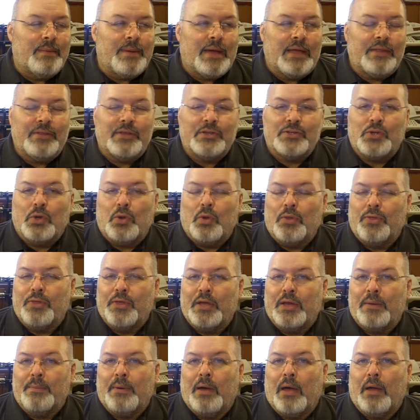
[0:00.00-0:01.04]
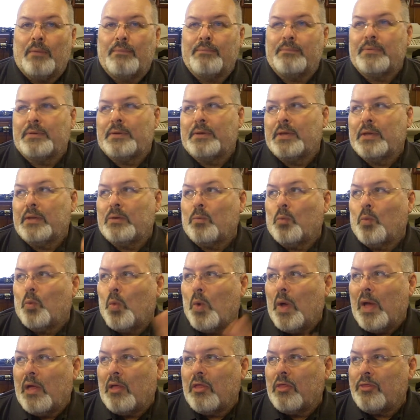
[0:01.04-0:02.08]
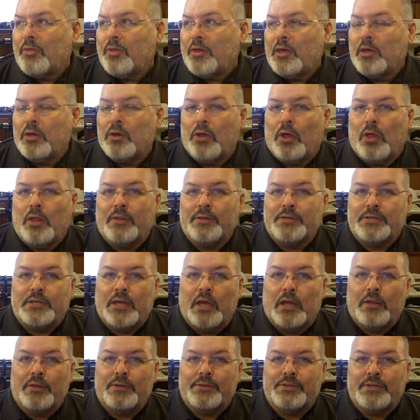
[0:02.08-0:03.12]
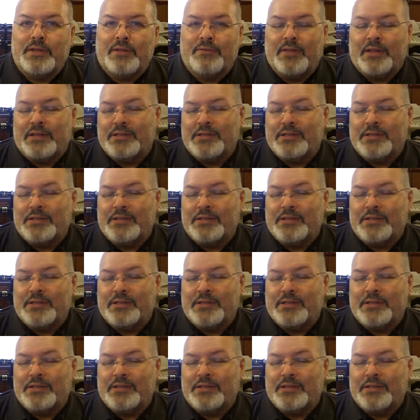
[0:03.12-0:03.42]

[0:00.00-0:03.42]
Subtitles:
about this whole thing about getting wealthy and all this kind of stuff.